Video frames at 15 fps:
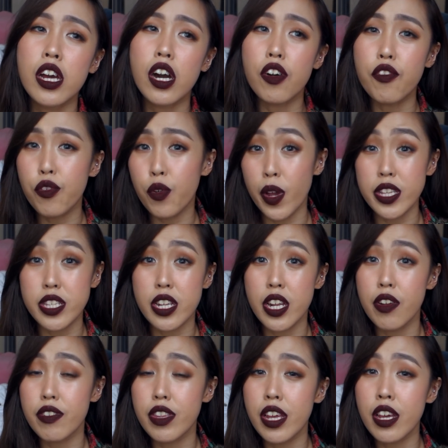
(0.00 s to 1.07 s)
earthquakes and
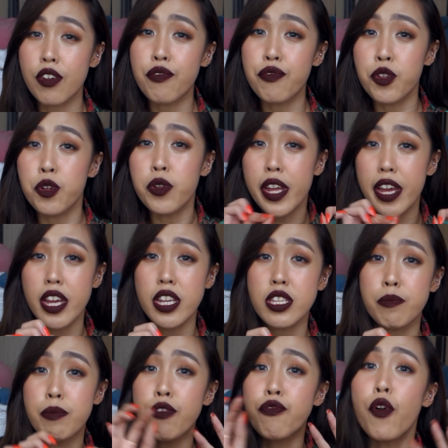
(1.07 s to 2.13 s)
everything a few days
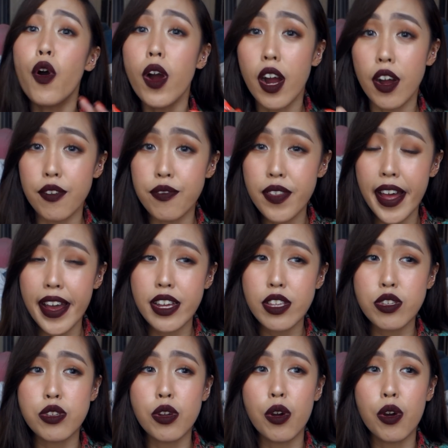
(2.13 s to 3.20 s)
before our flight.
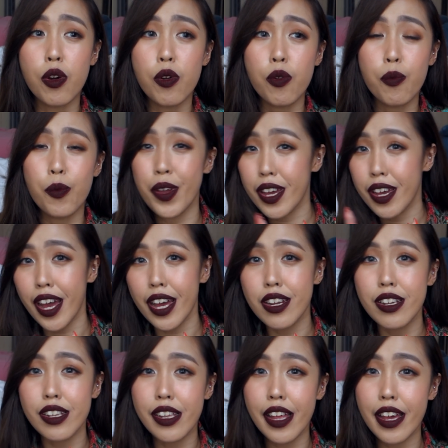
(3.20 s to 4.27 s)
So we kind
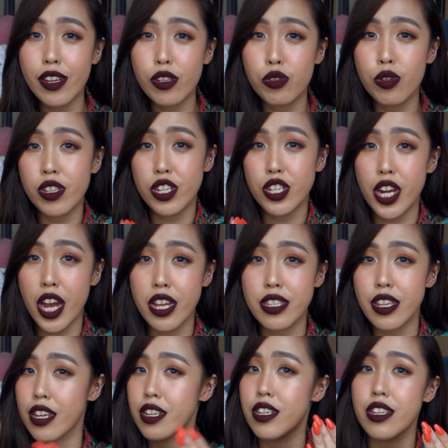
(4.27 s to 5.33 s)
of like took the chance
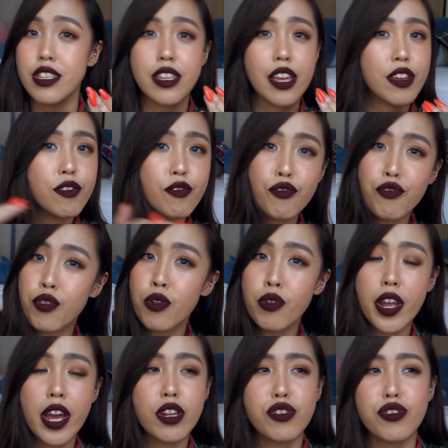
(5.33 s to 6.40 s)
and just like flew
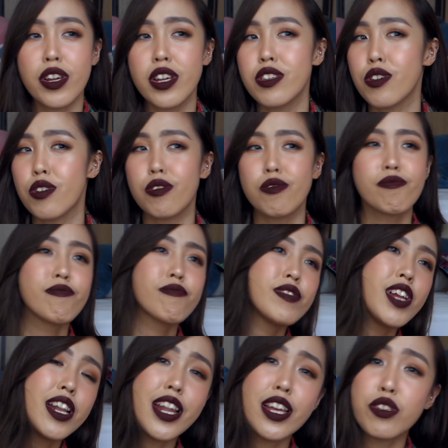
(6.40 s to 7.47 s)
there straight. So
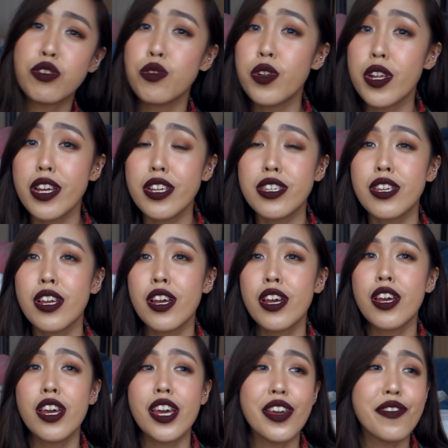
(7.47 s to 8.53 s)
let's do this.
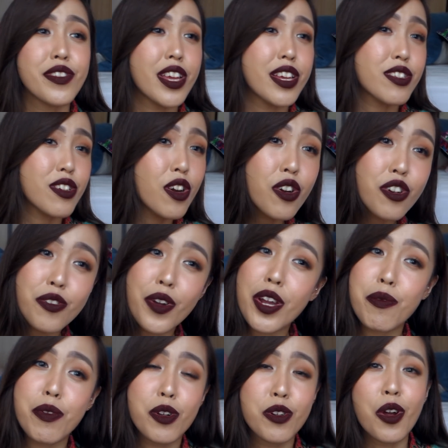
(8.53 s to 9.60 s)
If there's earthquake,
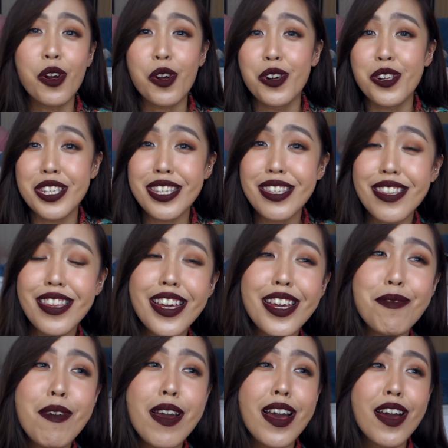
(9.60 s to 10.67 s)
we're not gonna
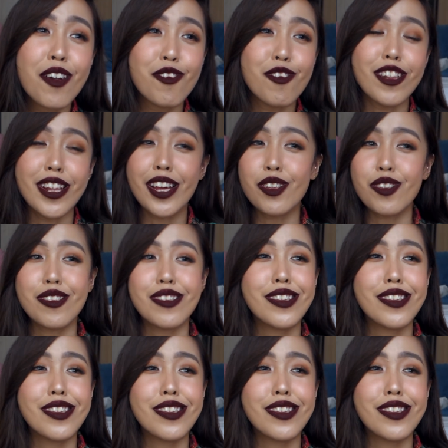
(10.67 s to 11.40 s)
sleep. We like